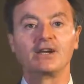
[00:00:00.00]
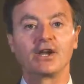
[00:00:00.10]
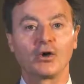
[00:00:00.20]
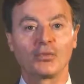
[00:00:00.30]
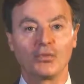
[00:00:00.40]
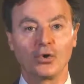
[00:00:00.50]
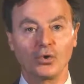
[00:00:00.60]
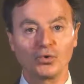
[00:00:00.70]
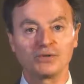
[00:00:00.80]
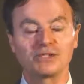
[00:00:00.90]
Now
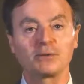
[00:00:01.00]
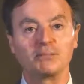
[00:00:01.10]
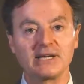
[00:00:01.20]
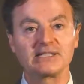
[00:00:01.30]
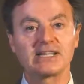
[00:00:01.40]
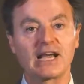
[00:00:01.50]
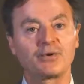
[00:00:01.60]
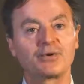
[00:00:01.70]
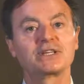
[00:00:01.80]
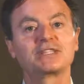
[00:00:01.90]
those, the base
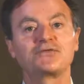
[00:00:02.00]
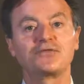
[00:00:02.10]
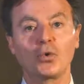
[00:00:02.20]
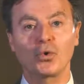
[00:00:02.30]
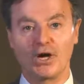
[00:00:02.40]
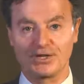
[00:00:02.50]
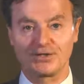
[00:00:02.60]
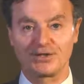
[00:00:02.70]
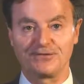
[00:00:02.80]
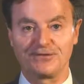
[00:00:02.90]
salary is
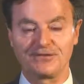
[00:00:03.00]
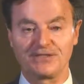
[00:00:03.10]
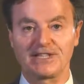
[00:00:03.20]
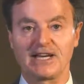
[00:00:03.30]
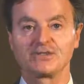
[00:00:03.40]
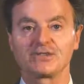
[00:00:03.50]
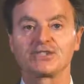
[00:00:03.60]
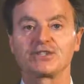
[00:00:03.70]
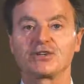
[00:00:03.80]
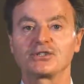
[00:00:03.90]

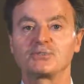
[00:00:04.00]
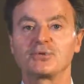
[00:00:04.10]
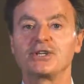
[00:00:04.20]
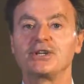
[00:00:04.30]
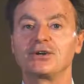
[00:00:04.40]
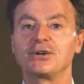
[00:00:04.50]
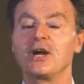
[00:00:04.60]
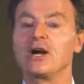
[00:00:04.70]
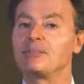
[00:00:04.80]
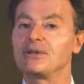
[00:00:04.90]
$450,000 per year,
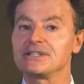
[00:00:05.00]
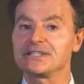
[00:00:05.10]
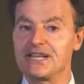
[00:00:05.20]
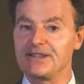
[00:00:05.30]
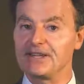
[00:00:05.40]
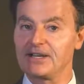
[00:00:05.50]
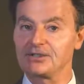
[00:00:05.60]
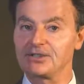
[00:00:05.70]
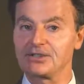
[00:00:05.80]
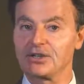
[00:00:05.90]
plus
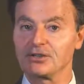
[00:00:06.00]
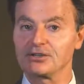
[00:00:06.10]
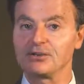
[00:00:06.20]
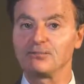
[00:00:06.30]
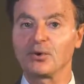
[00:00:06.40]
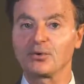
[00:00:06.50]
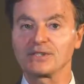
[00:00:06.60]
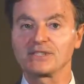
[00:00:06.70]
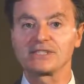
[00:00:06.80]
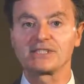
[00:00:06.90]
$10,000 in
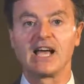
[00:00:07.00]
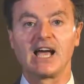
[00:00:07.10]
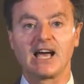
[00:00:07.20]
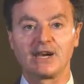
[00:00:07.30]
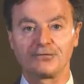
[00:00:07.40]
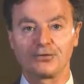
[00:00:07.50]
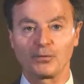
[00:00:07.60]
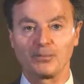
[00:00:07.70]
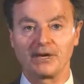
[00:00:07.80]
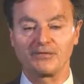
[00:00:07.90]
bonuses and a
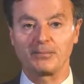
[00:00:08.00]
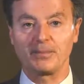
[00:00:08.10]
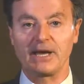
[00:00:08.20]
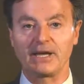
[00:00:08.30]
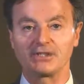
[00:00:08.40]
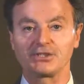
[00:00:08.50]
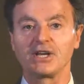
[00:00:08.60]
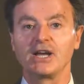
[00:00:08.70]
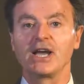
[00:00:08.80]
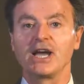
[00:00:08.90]
full benefit package.
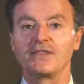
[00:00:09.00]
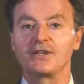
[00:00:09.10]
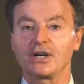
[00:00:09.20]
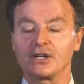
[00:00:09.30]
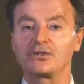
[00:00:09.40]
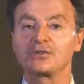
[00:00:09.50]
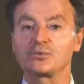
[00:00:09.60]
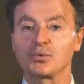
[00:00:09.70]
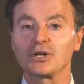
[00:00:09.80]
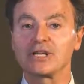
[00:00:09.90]
And the doctor
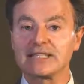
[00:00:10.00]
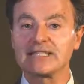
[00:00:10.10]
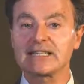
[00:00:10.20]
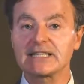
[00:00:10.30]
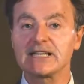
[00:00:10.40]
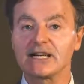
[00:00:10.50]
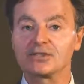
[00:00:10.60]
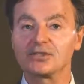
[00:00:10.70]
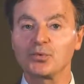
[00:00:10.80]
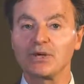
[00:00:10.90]
is working 60
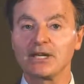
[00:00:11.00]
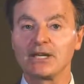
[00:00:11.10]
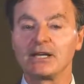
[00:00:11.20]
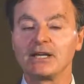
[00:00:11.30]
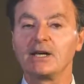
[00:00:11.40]
hours a week,